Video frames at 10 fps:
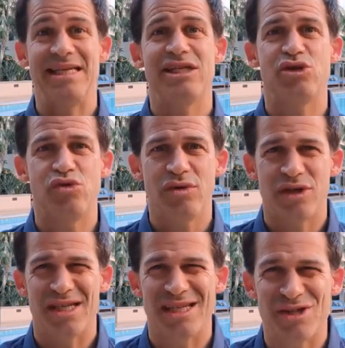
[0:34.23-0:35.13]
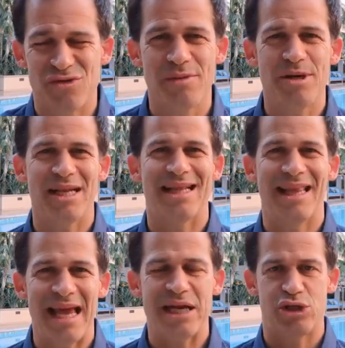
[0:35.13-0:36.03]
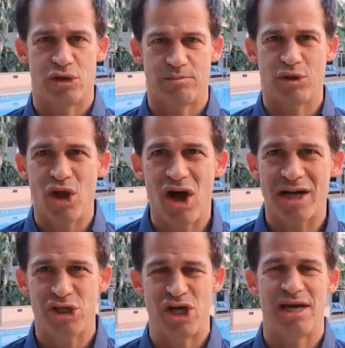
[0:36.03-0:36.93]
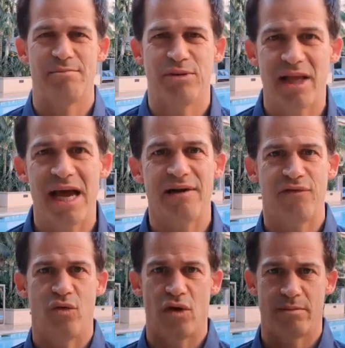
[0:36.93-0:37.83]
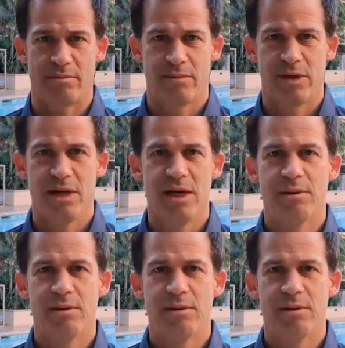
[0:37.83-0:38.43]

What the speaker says: distributed ledger blockchain platform